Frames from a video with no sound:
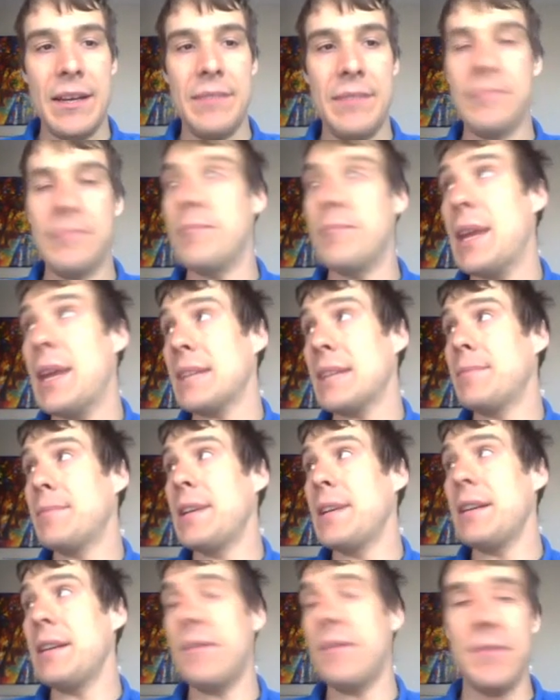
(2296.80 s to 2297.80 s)
Max
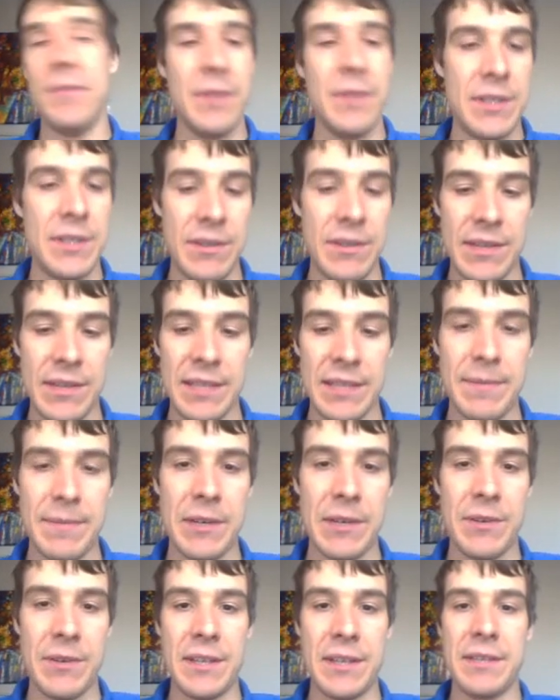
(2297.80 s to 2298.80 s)
Planck, of course, using
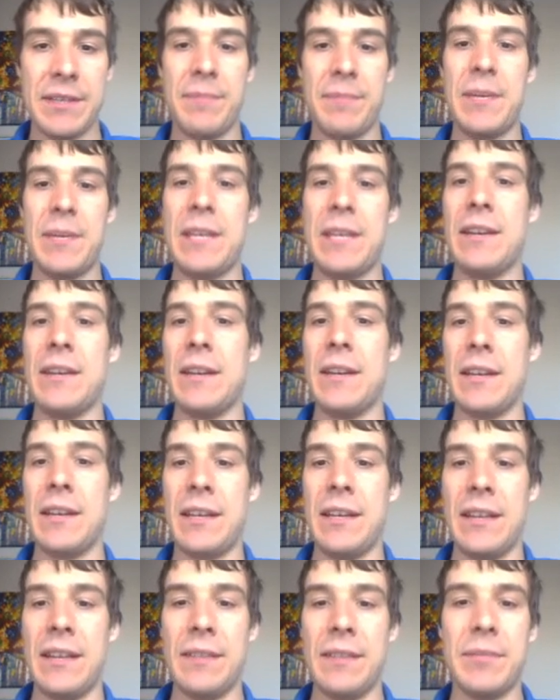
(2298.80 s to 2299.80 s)
spectroscopy
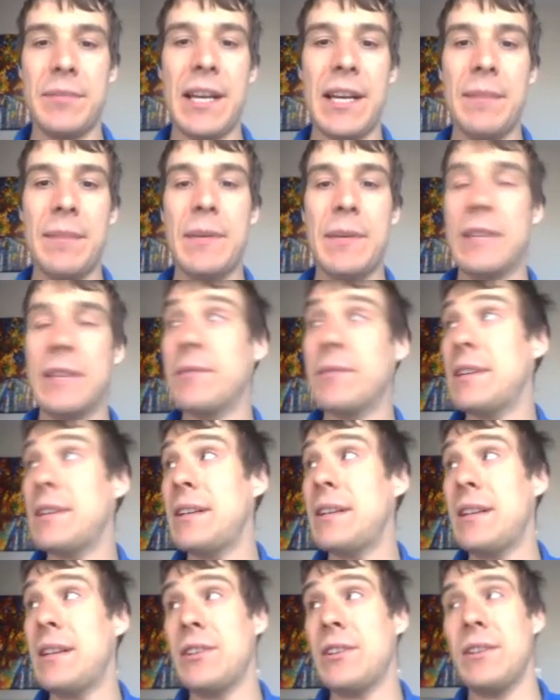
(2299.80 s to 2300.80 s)
and the blackbody
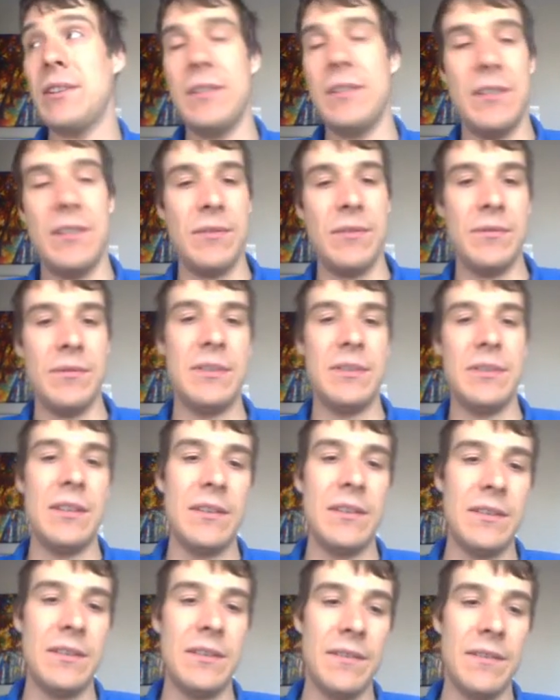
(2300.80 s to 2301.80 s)
radiation to
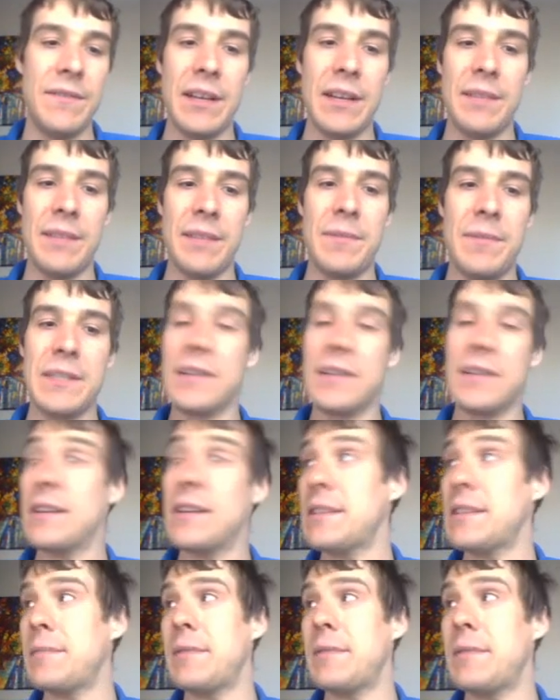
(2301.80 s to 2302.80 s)
develop this
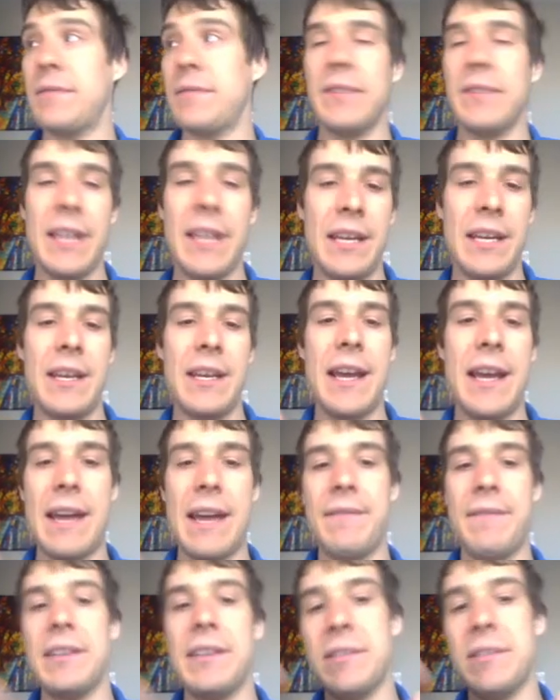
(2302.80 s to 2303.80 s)
concept of light
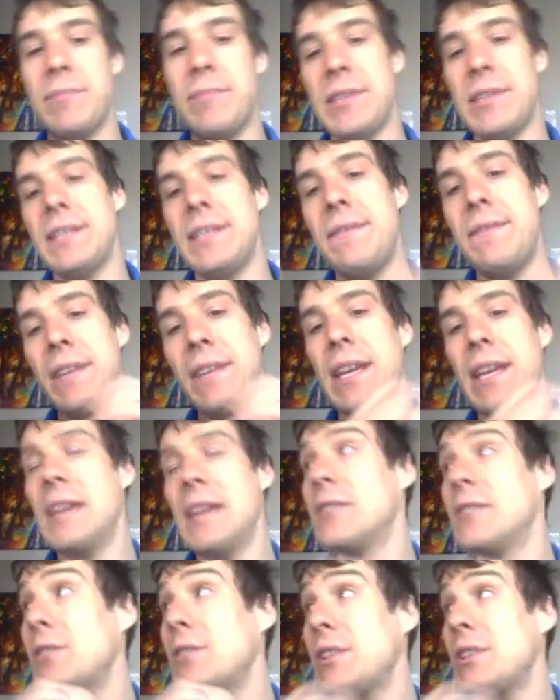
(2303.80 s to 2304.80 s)
having specific
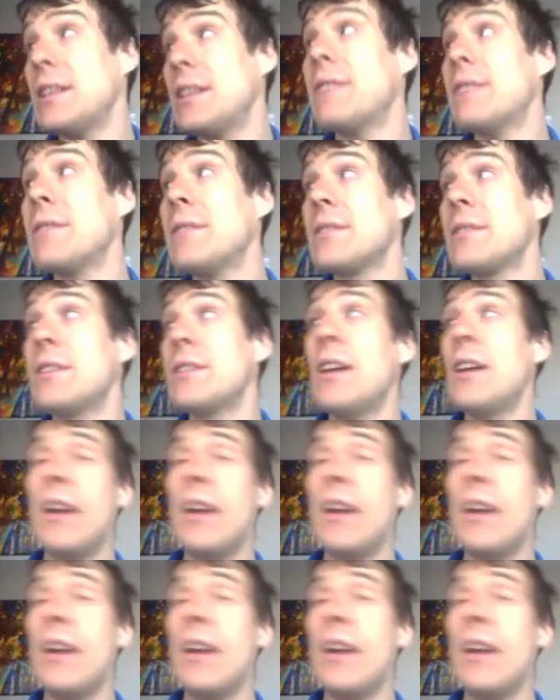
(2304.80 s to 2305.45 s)
energy levels,